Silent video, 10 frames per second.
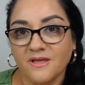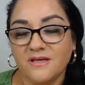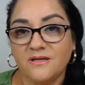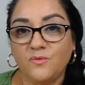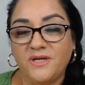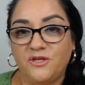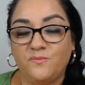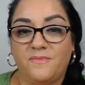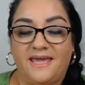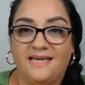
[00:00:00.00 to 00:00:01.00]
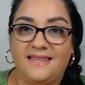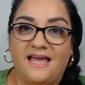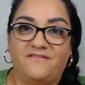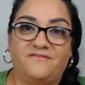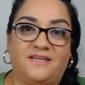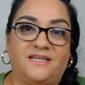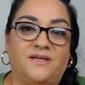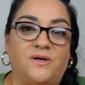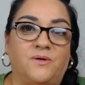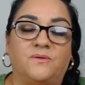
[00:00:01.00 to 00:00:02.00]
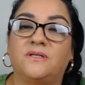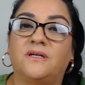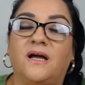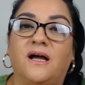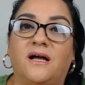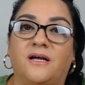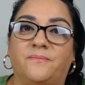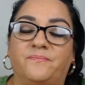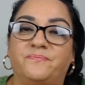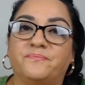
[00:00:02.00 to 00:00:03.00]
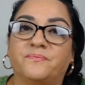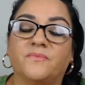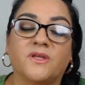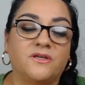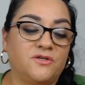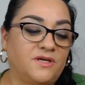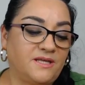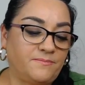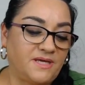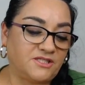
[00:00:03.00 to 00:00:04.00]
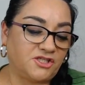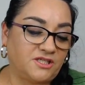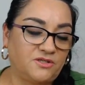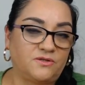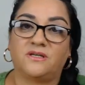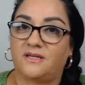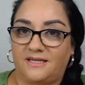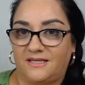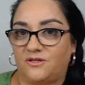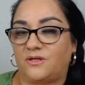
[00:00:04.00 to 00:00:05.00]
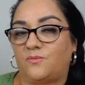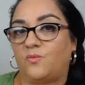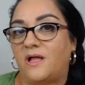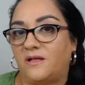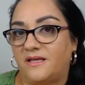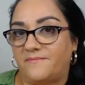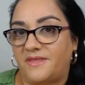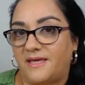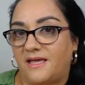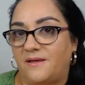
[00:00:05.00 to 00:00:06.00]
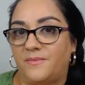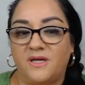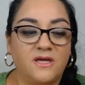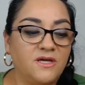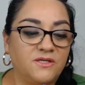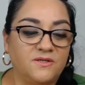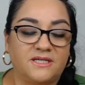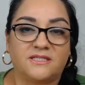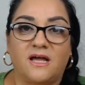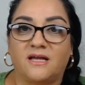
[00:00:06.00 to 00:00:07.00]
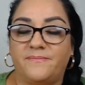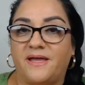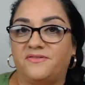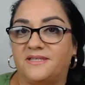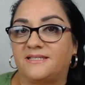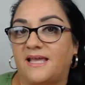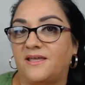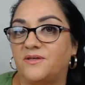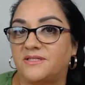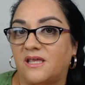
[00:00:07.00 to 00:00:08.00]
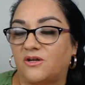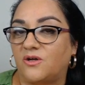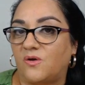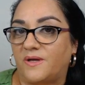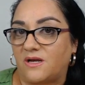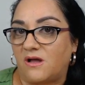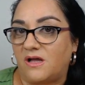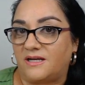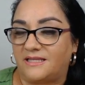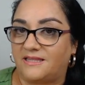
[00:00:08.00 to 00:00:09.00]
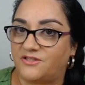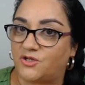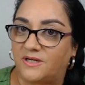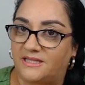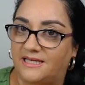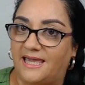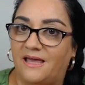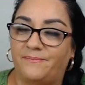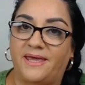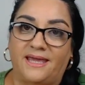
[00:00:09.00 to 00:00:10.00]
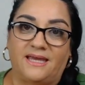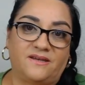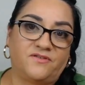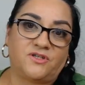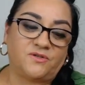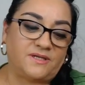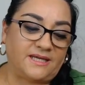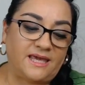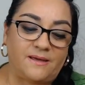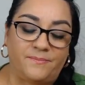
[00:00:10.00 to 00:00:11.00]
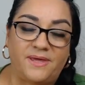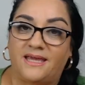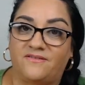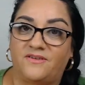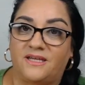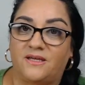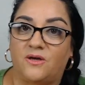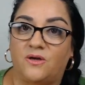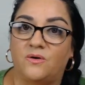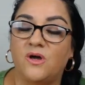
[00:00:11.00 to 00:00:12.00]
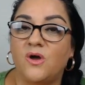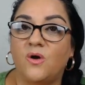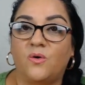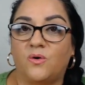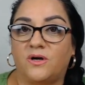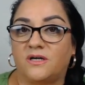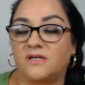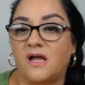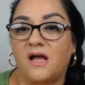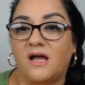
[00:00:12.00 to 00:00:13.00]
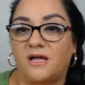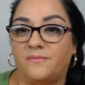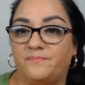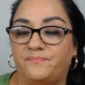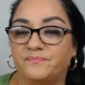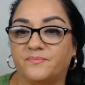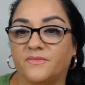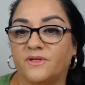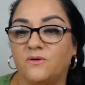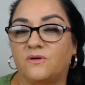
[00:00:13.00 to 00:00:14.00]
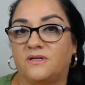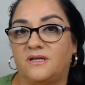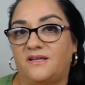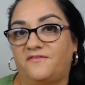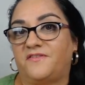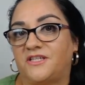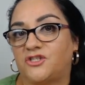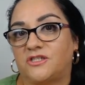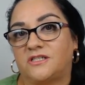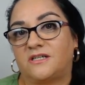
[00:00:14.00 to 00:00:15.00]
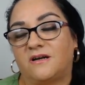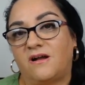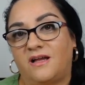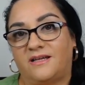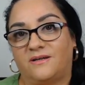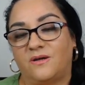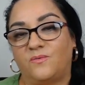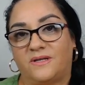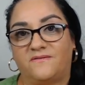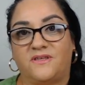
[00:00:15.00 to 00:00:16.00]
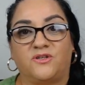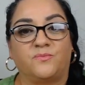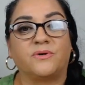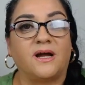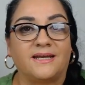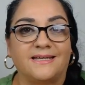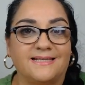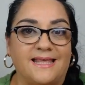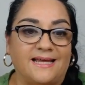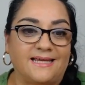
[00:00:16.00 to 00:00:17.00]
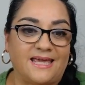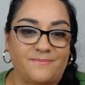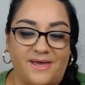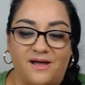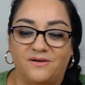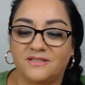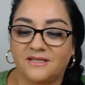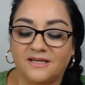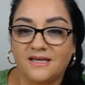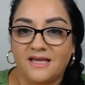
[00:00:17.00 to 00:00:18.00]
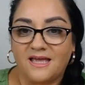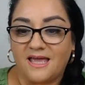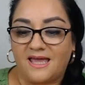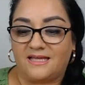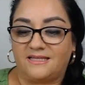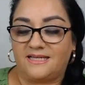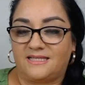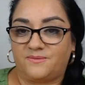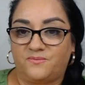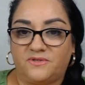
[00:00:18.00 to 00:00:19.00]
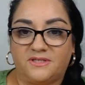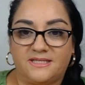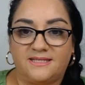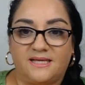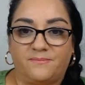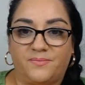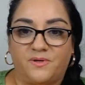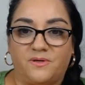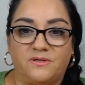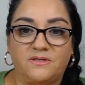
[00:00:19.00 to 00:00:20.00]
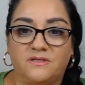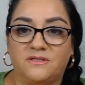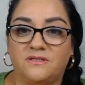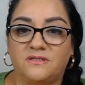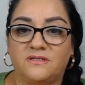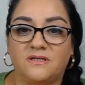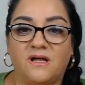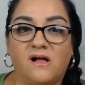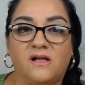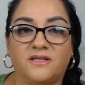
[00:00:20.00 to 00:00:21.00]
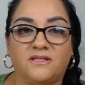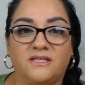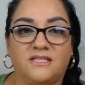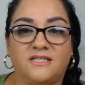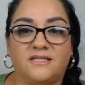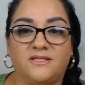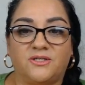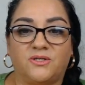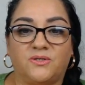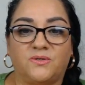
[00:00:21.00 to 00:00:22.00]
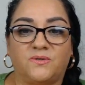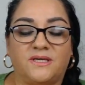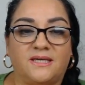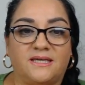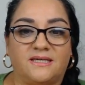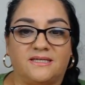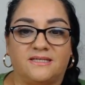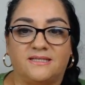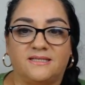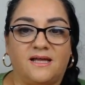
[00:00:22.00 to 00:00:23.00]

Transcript: when you make that video, you can welcome them. You can talk about the sales that are going on during the campaign if you're doing a campaign video, or a feature on one of the new products that came out. And it's really simple. All you need to do is